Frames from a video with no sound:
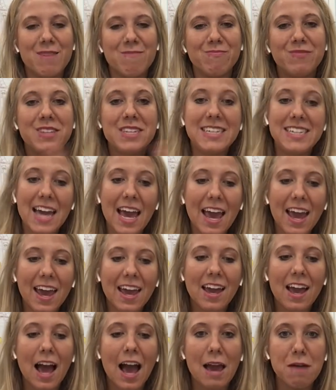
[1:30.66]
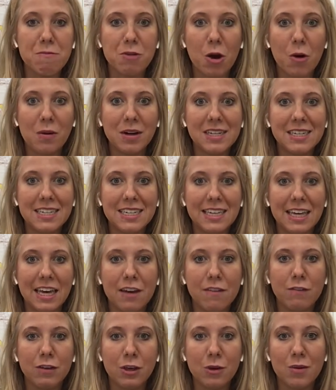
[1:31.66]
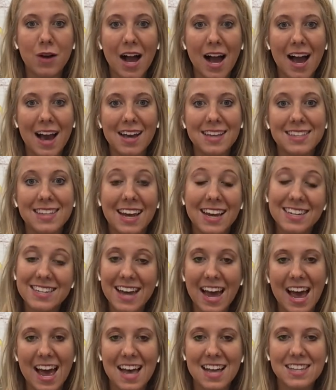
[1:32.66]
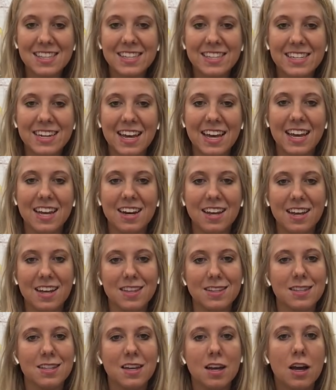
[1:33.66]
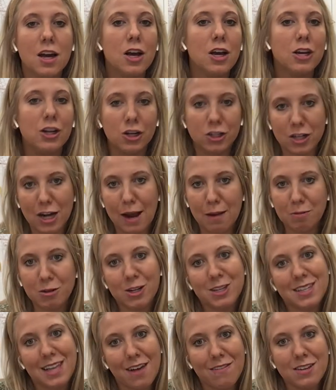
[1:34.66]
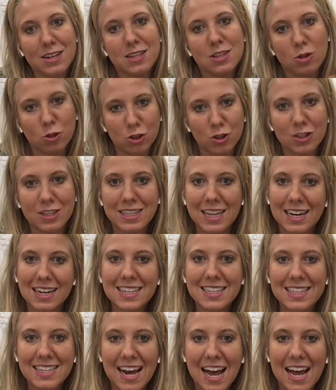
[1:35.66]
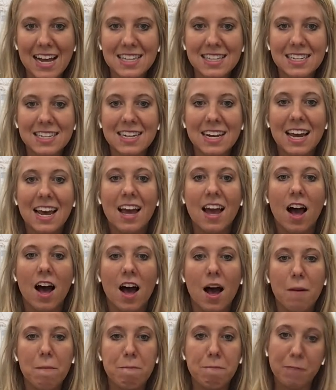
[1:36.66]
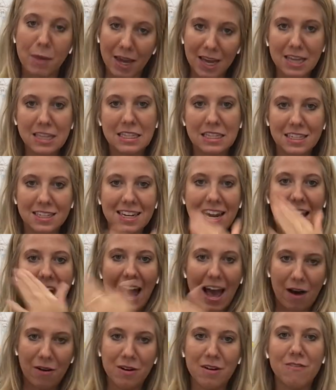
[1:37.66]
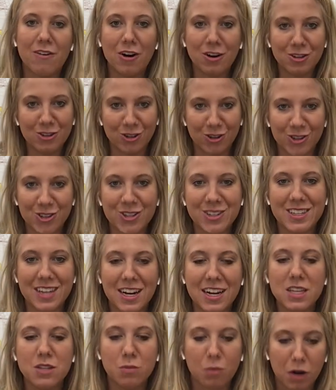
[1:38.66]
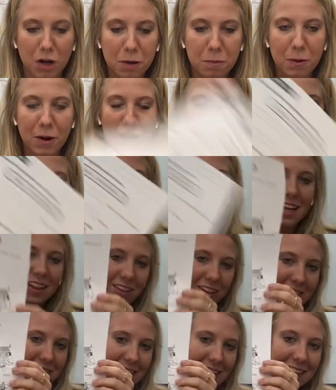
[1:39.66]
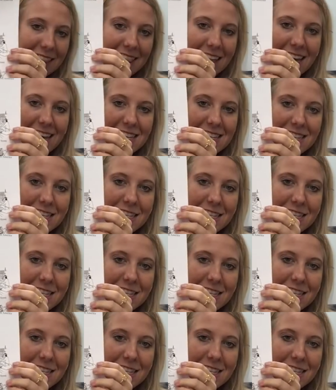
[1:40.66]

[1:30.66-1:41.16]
Today, I'm going to give you guys a test. It is your Chapter 7 Social Studies test based out of our social studies workbooks. It looks like this.